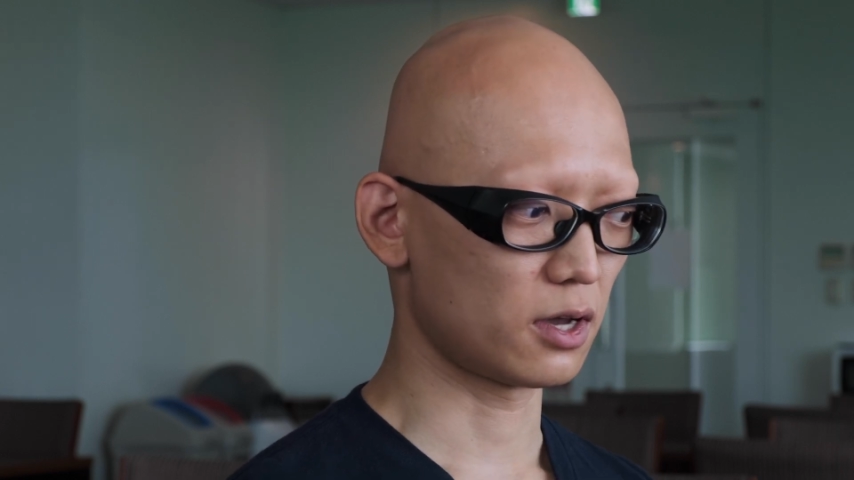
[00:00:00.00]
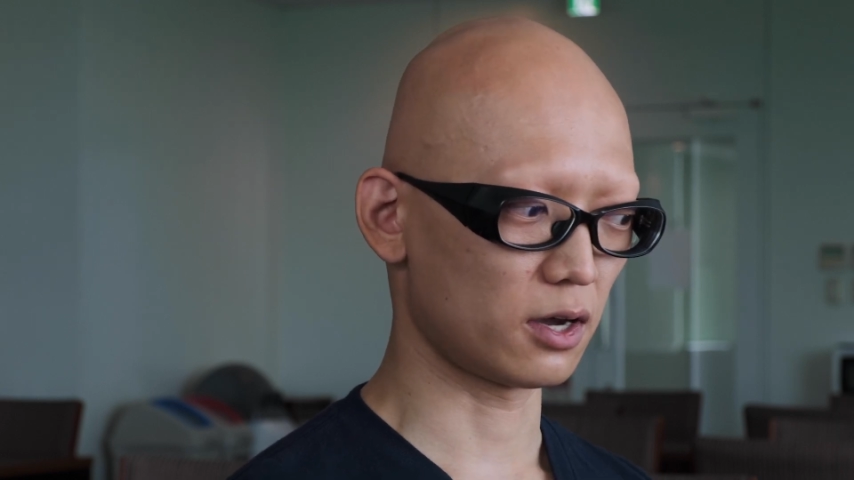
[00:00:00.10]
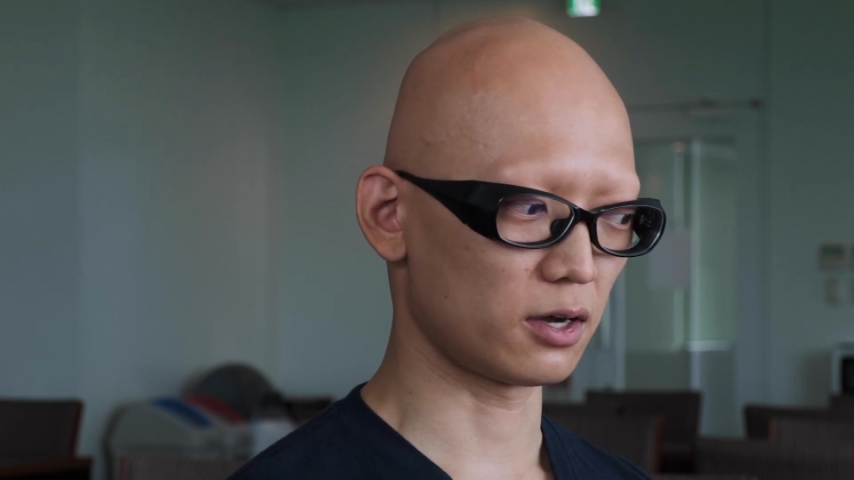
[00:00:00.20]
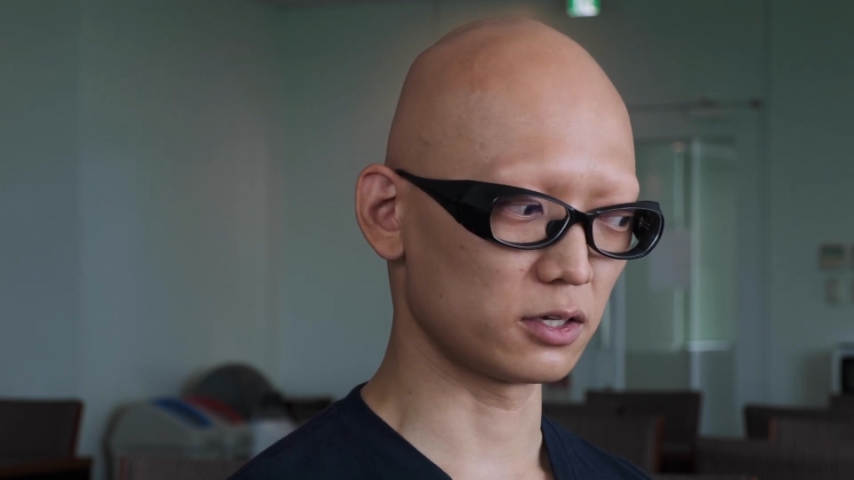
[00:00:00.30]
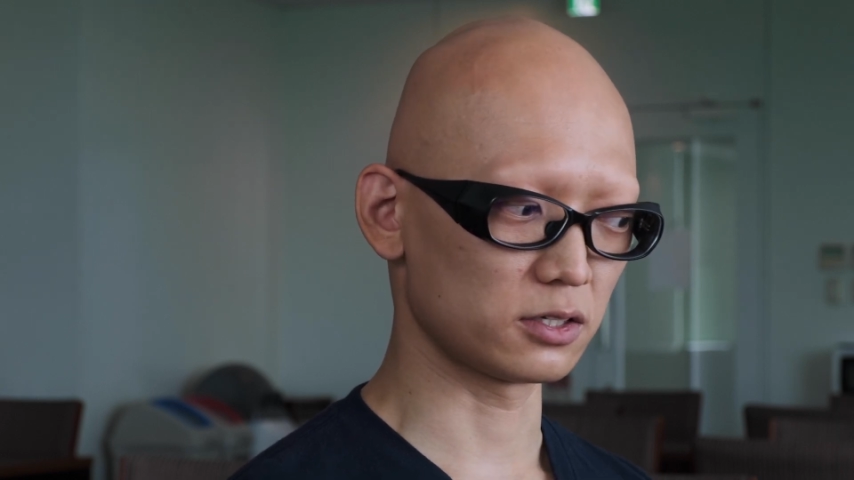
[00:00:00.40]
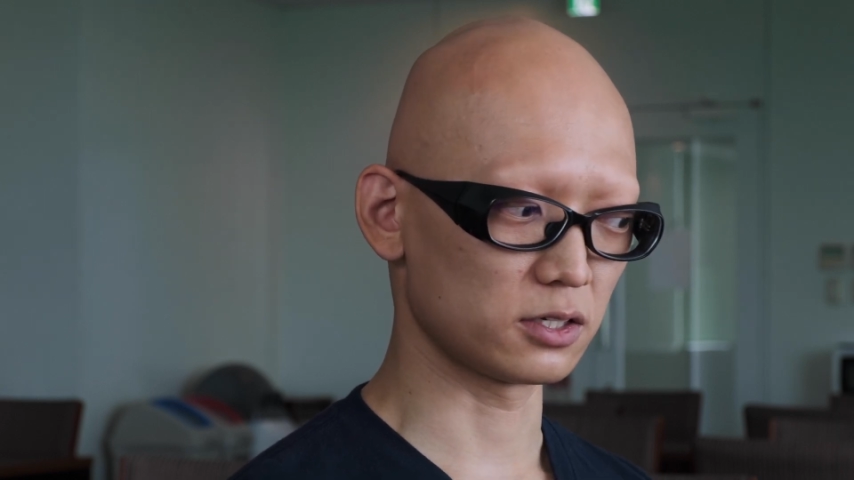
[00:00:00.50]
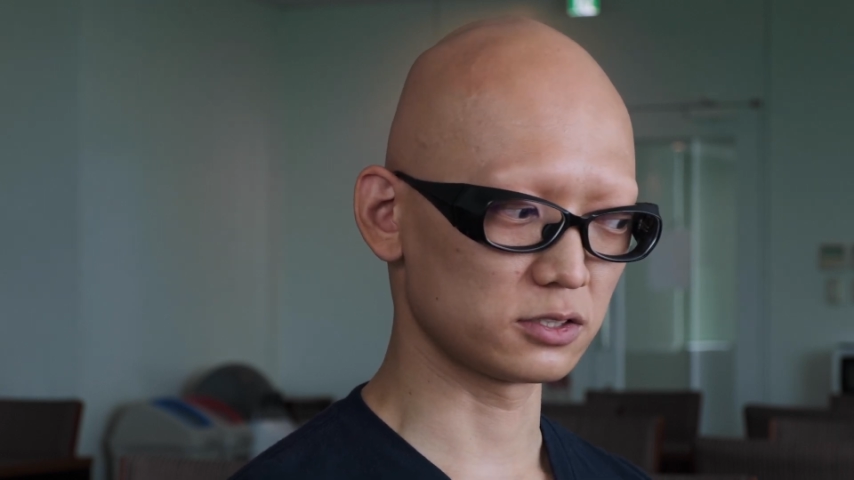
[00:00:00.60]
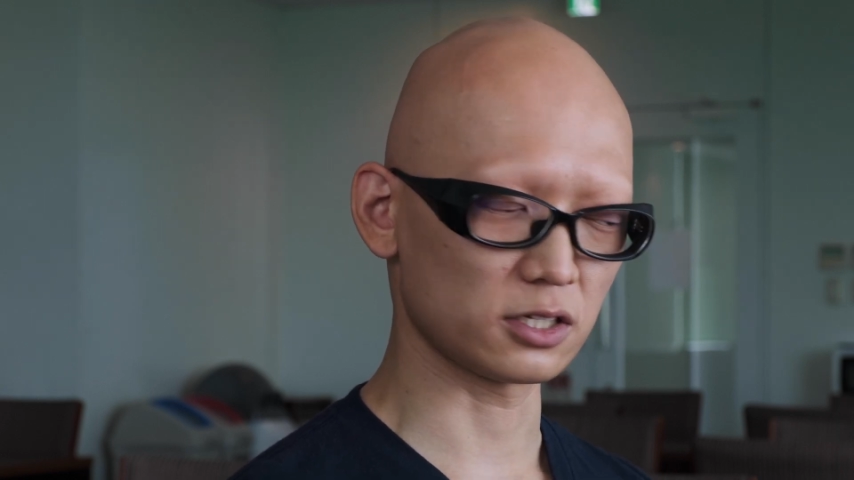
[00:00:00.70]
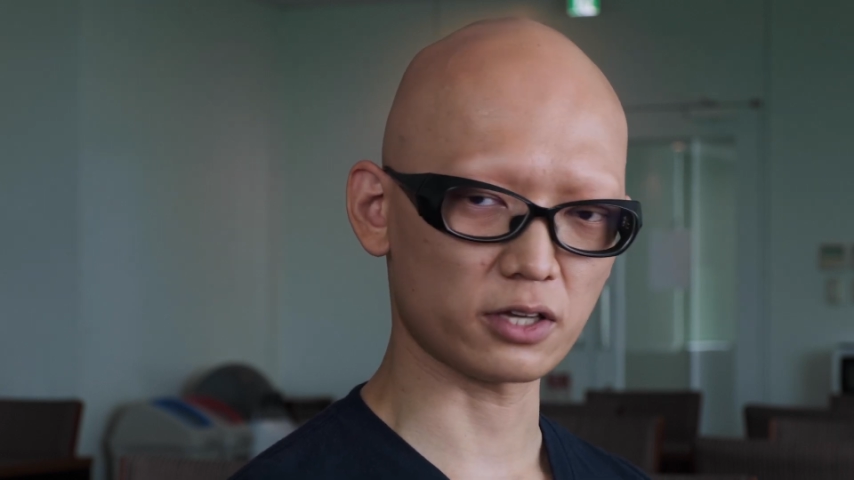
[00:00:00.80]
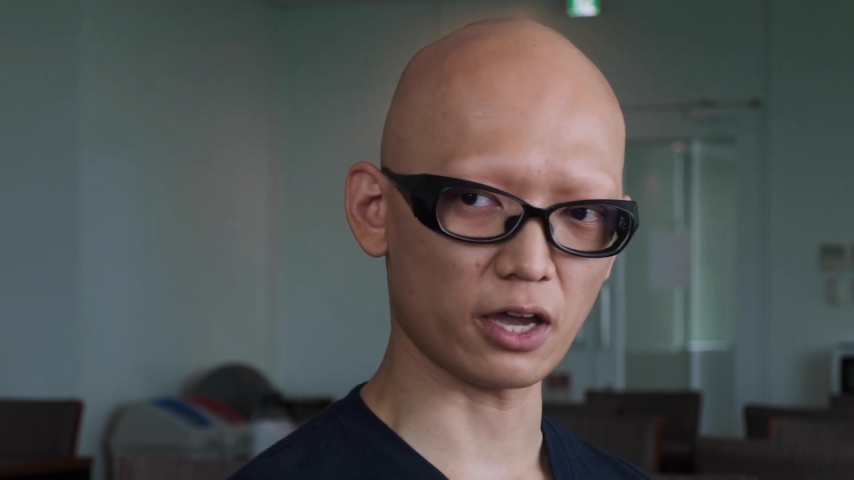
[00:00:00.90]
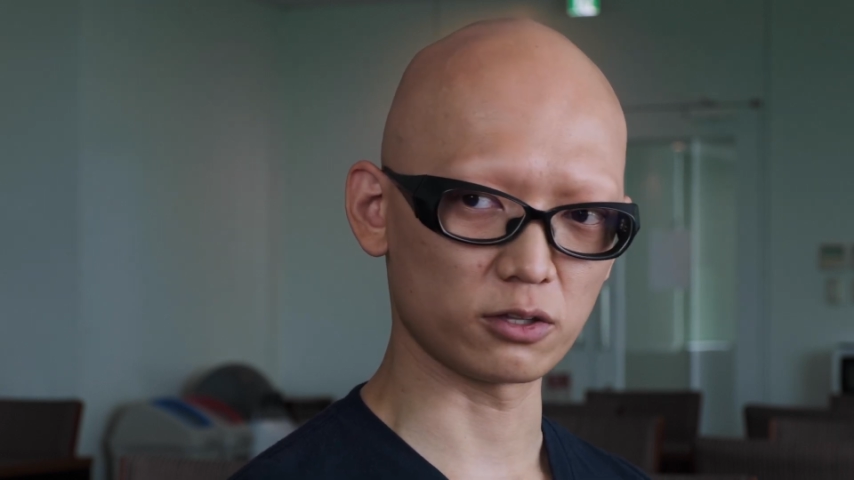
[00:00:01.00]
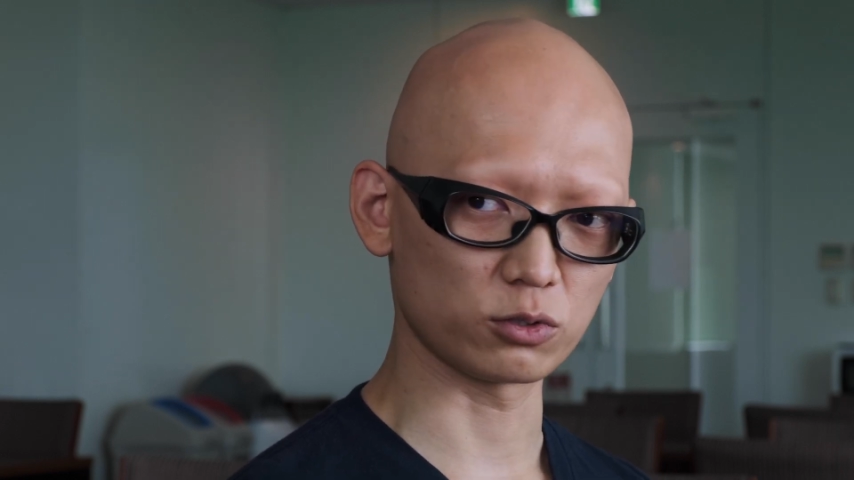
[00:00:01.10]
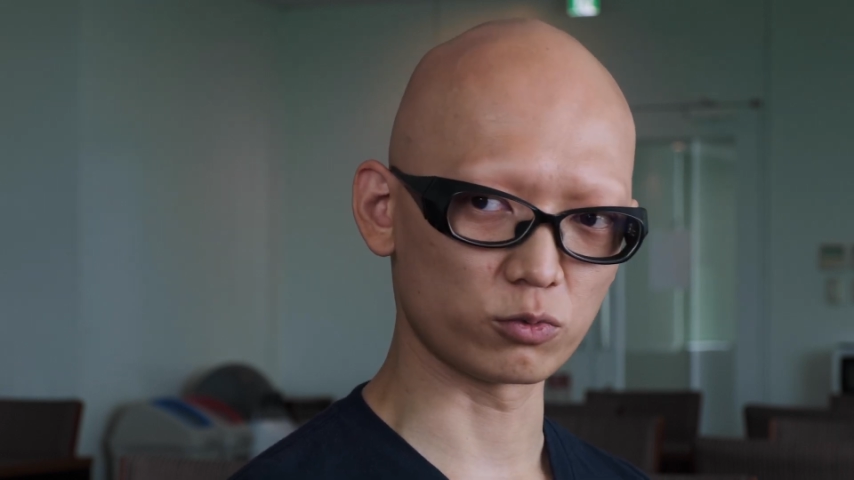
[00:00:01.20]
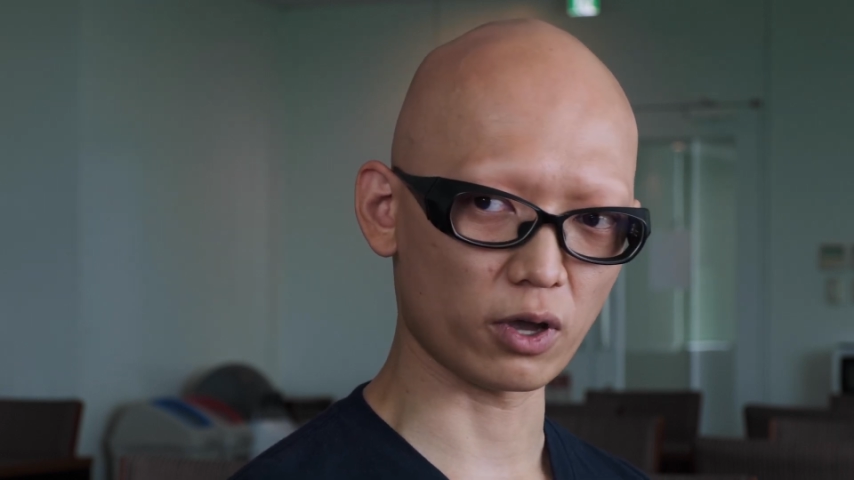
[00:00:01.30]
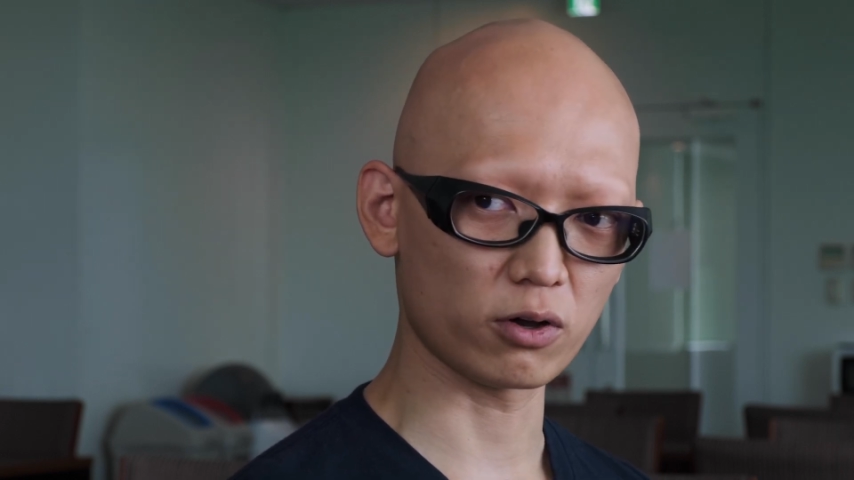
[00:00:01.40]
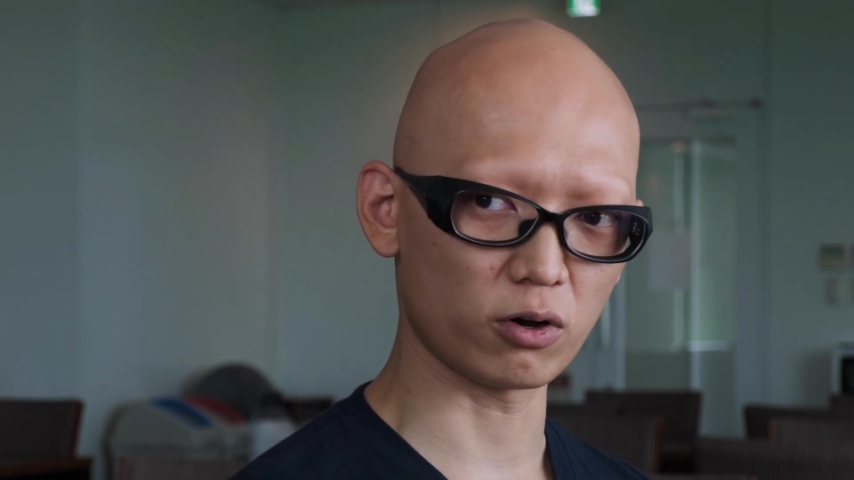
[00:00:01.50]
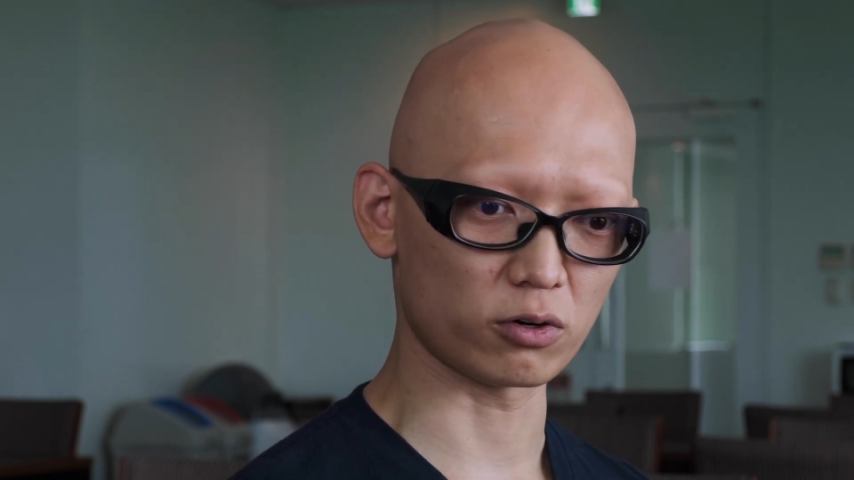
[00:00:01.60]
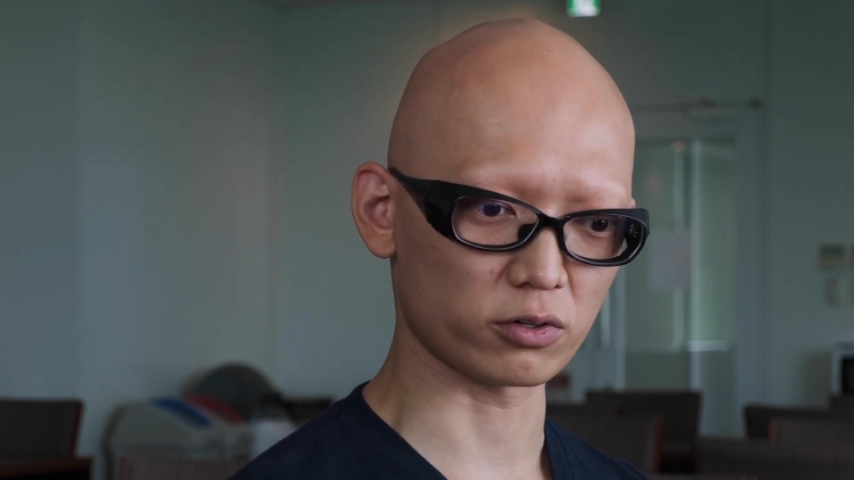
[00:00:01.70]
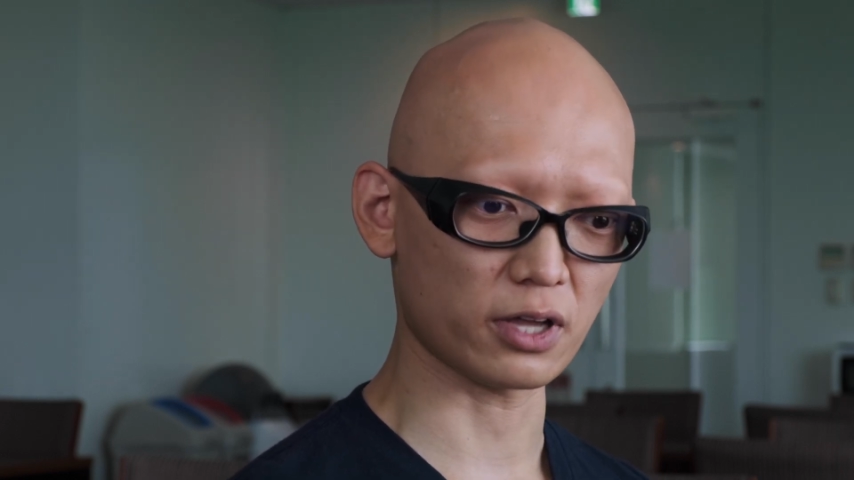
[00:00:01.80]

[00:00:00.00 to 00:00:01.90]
that can do record